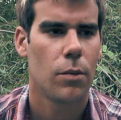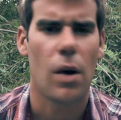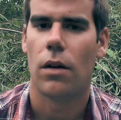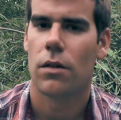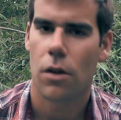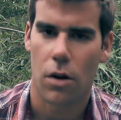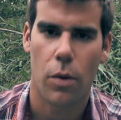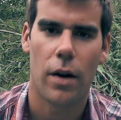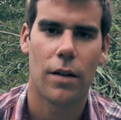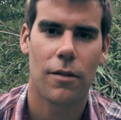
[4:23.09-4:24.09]
Well, not
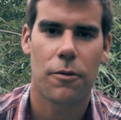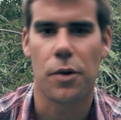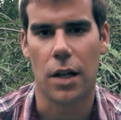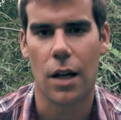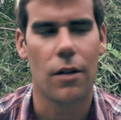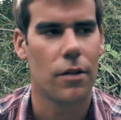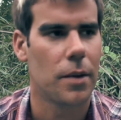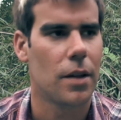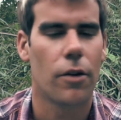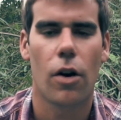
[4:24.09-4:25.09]
quite free love.
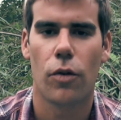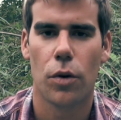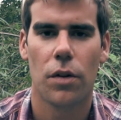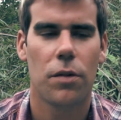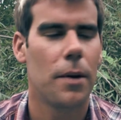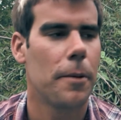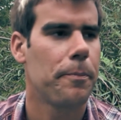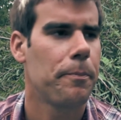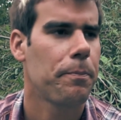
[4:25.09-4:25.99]
I mean, there are rules, but